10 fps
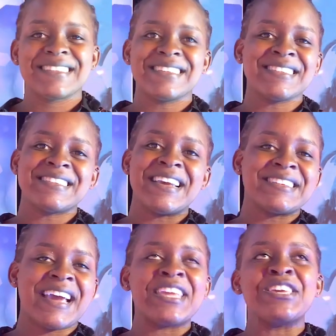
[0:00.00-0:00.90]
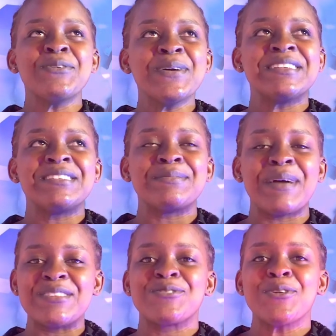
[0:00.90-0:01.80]
it's late. I knew it.
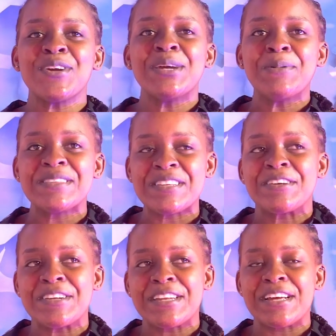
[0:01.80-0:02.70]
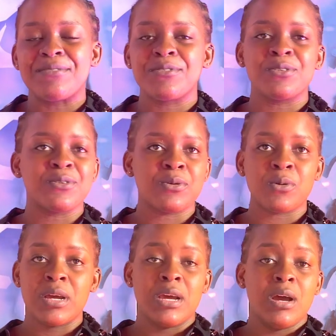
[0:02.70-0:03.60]
My story wasn't good enough,
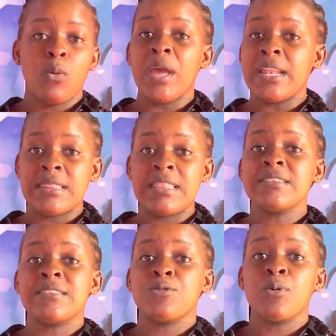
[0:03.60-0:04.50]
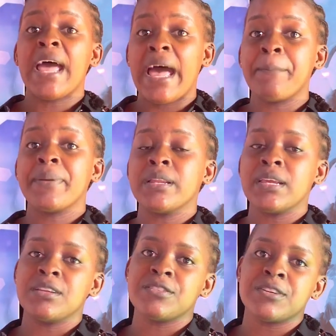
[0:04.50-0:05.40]
When things don't happen
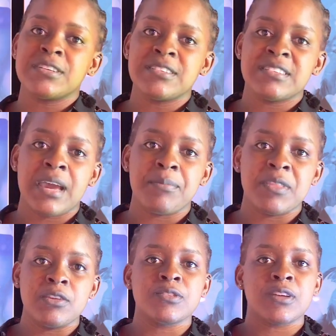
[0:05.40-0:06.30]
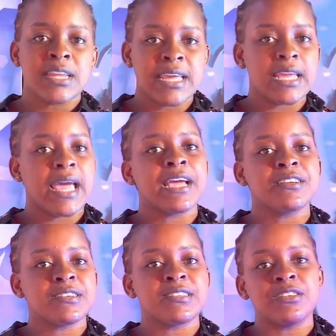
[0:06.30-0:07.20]
in a certain time, you start getting
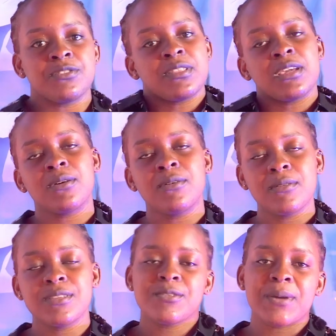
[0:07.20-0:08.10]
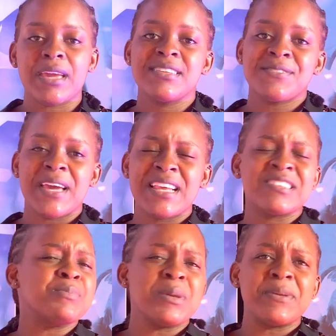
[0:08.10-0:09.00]
anxious and you think, oh, it's okay, it's fine,
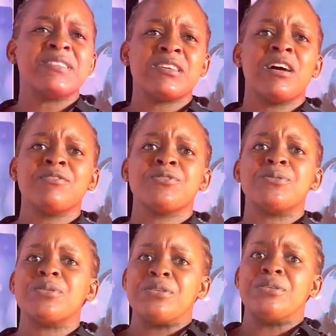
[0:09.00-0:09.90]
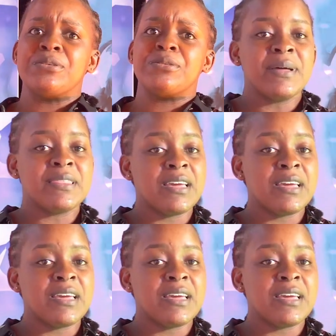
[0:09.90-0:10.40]
it's BBC after all, But